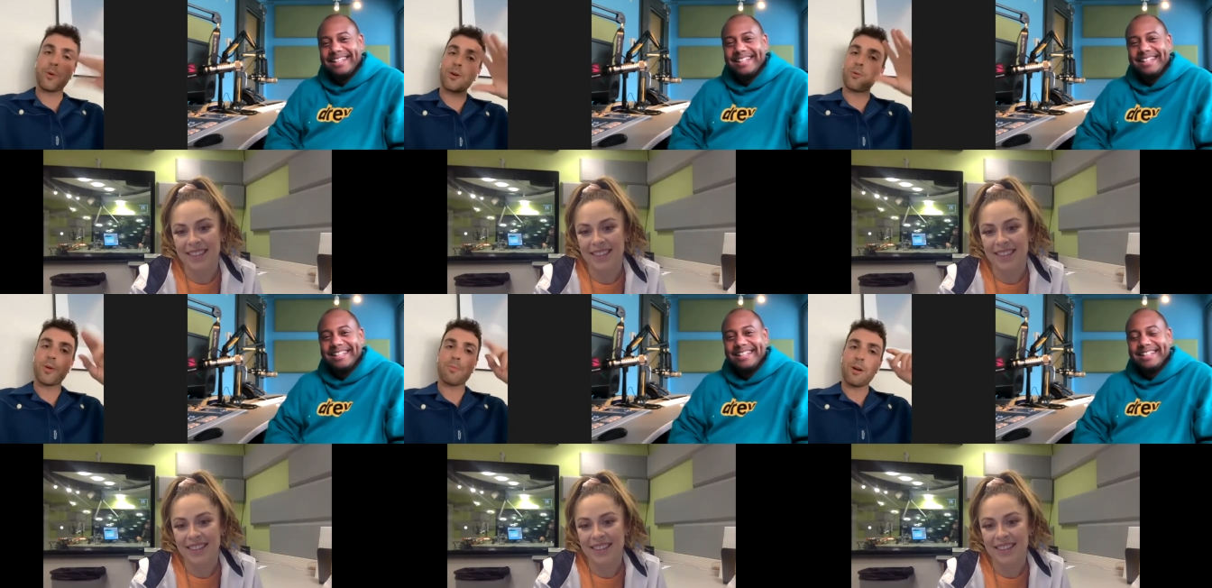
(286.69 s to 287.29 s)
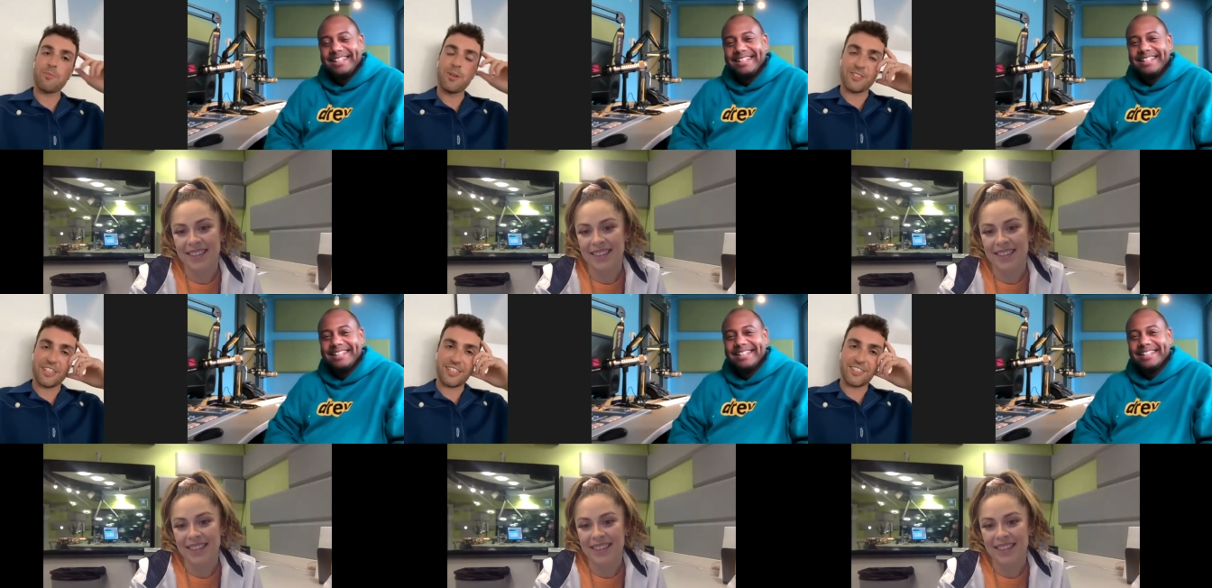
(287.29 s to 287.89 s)
Speaker 1: the world with my
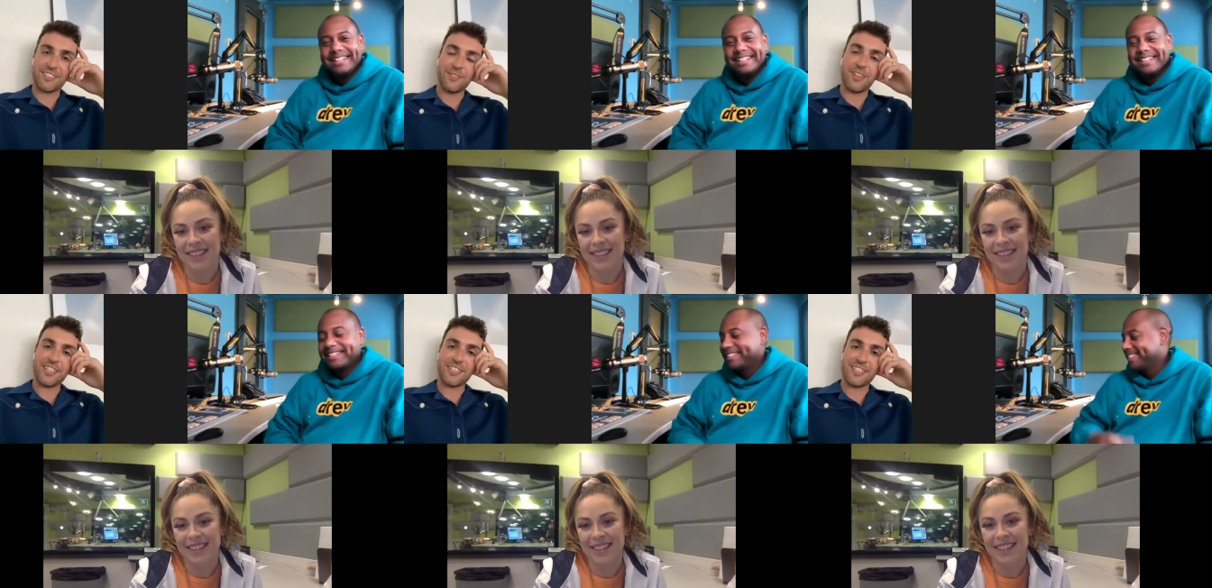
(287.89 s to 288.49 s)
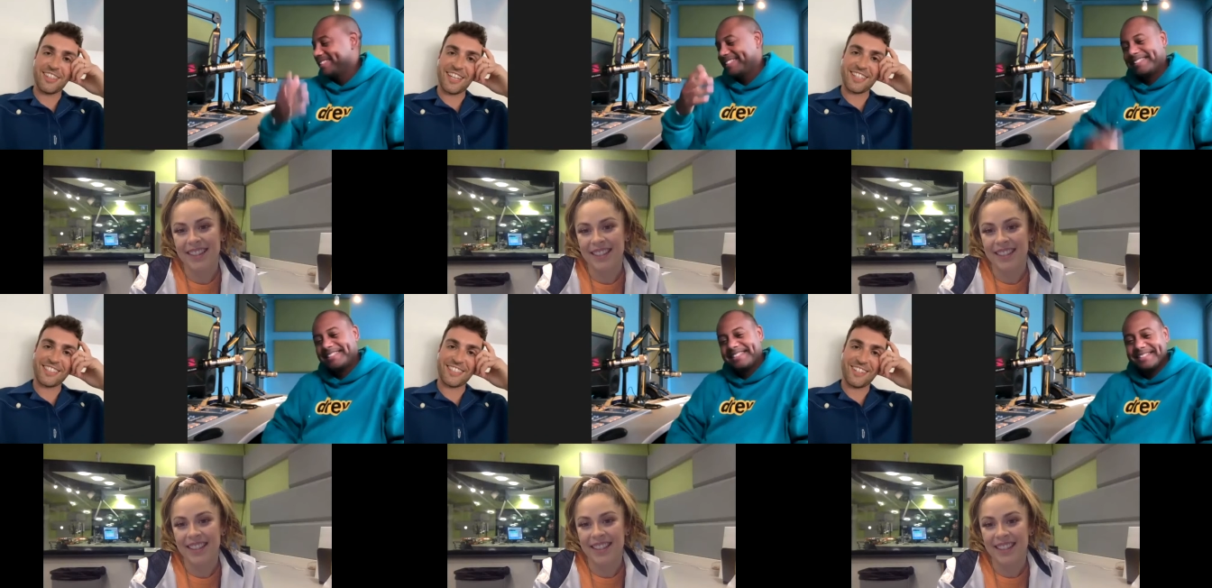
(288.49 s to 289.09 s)
music. So that's
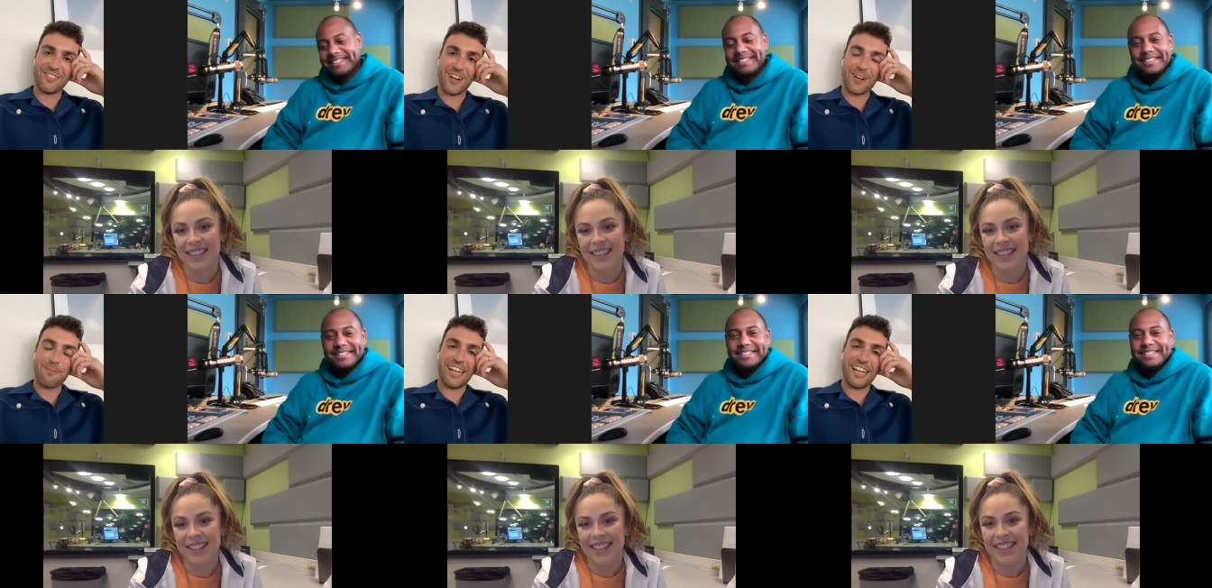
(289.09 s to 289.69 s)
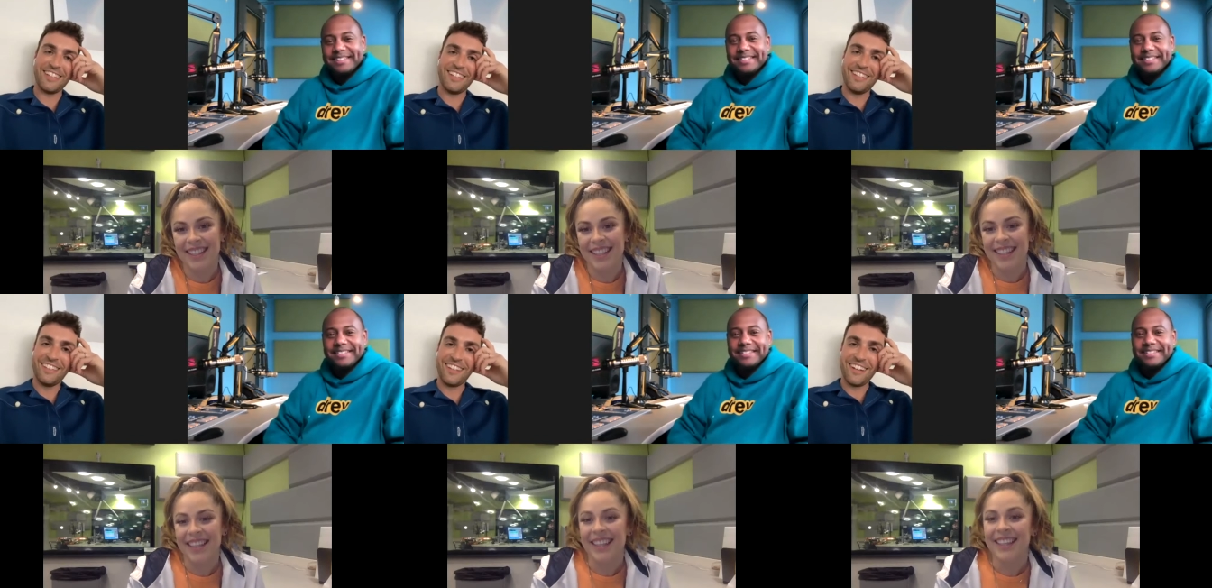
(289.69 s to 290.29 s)
that's uh, where I'm at.
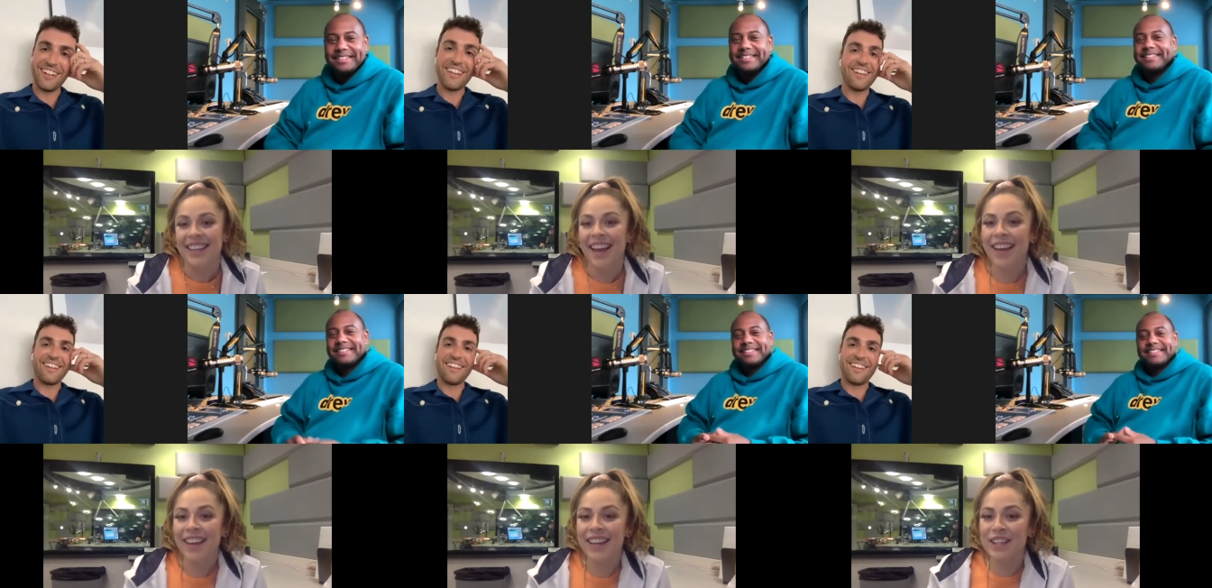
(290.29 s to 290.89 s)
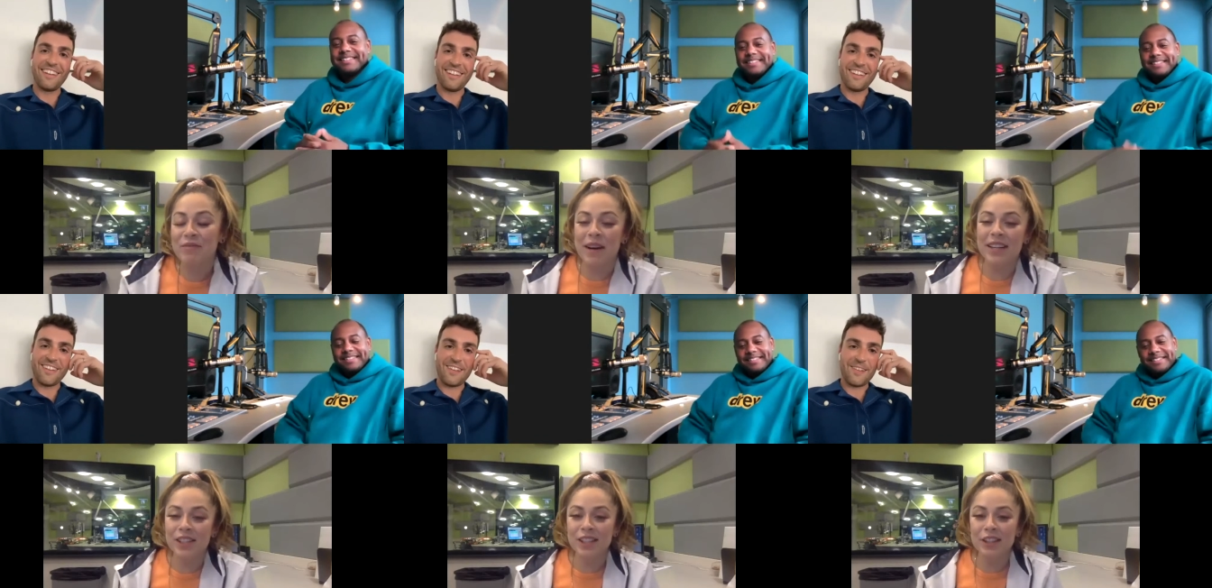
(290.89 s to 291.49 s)
Speaker 2: Yeah, like you
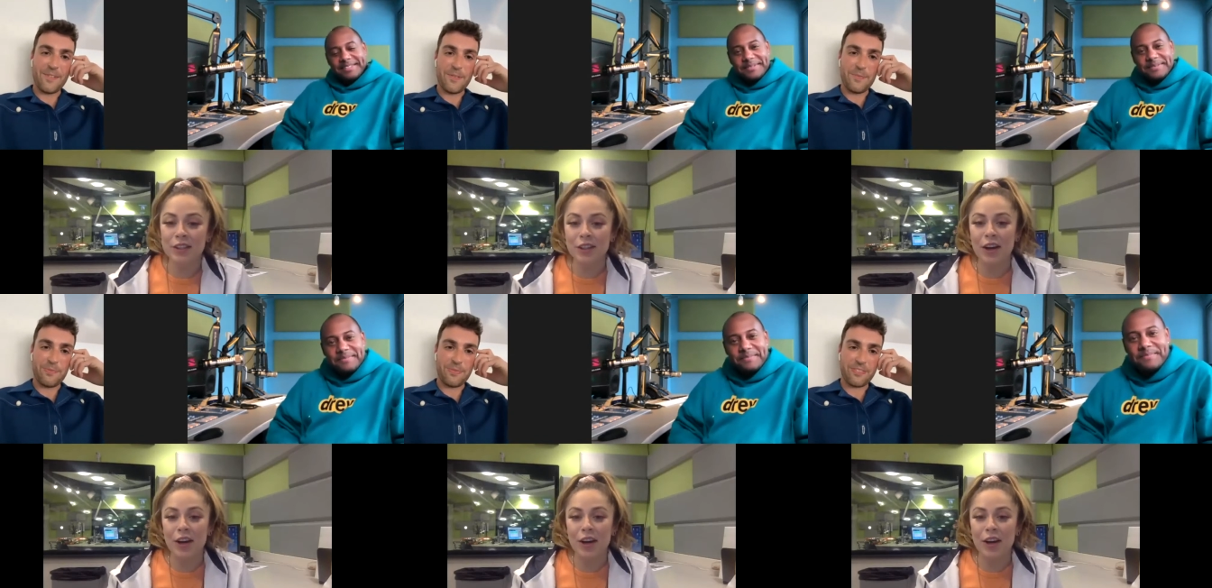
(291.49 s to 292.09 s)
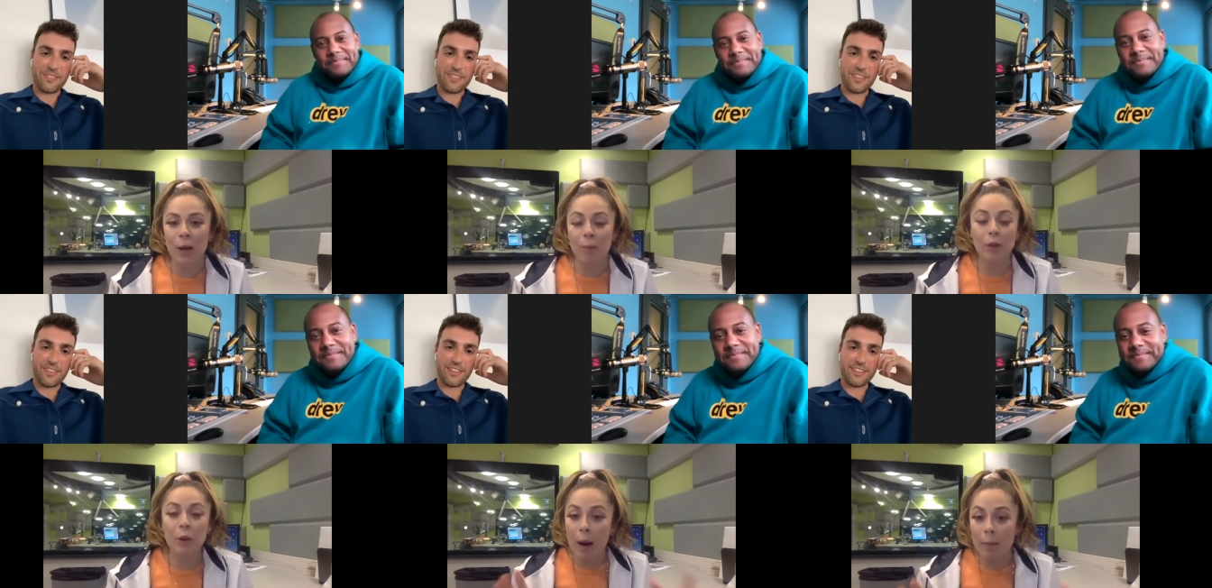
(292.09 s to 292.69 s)
mentioned, your song
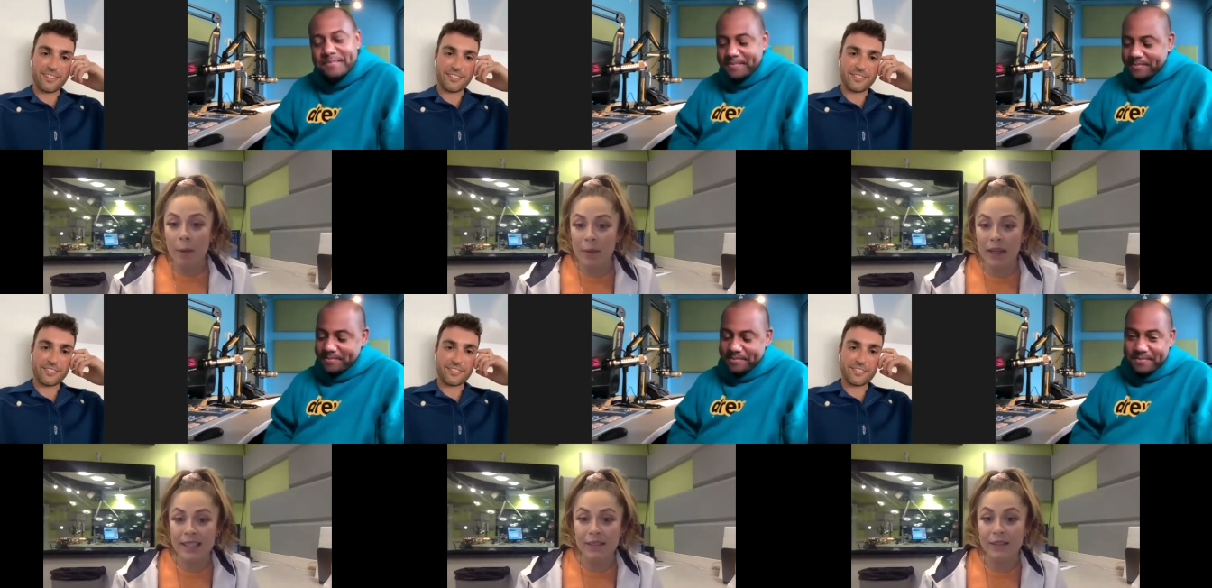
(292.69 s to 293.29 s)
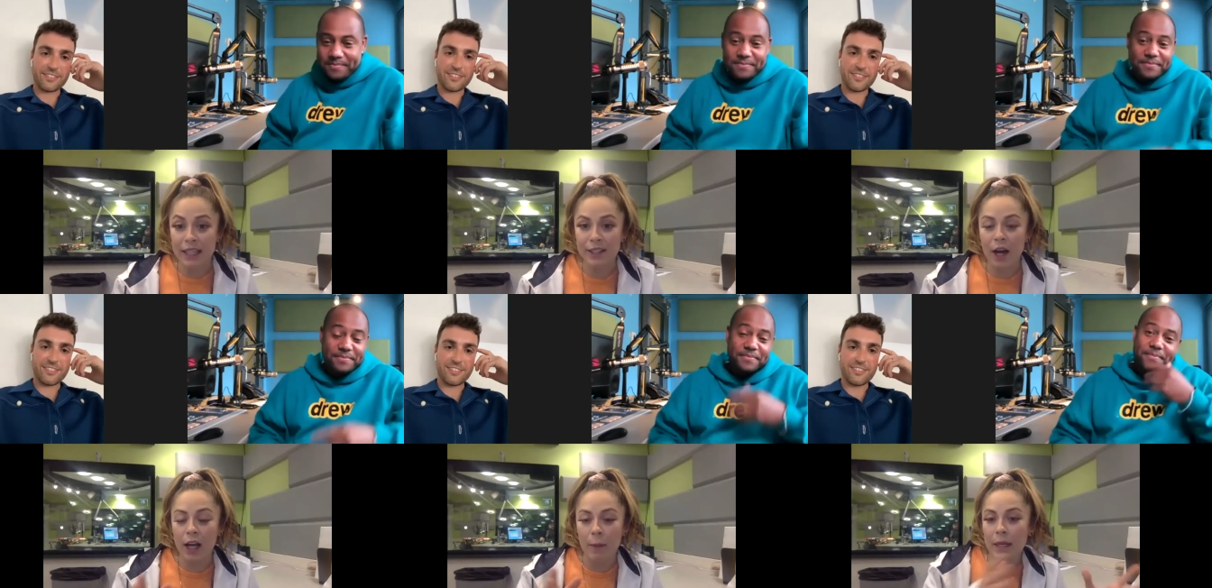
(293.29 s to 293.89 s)
blew up because of
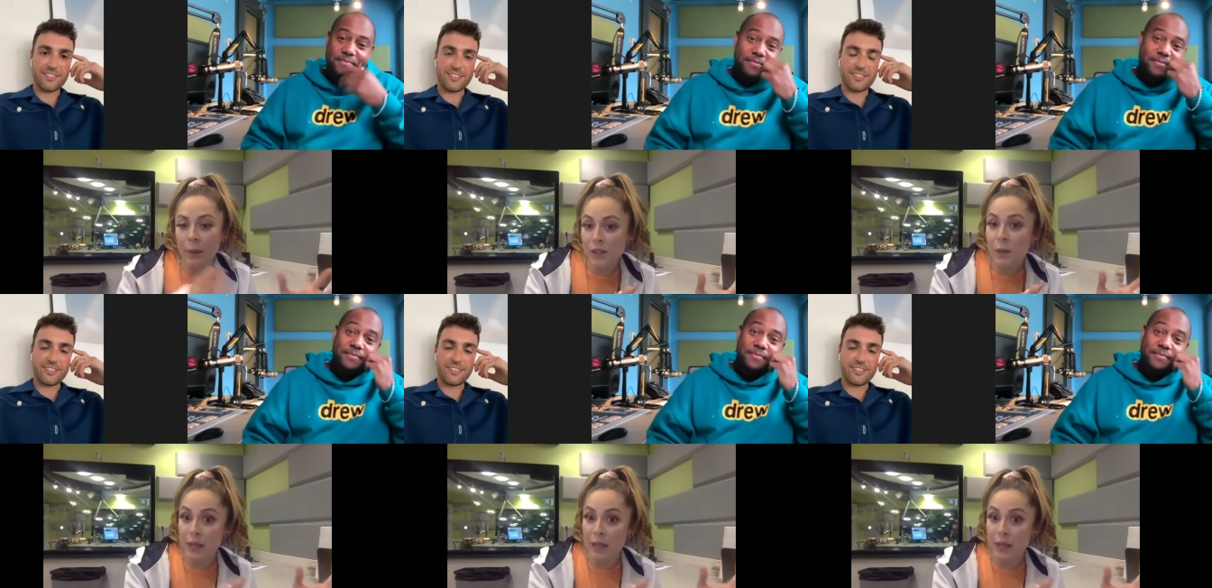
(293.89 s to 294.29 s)
TikTok. I mean, it was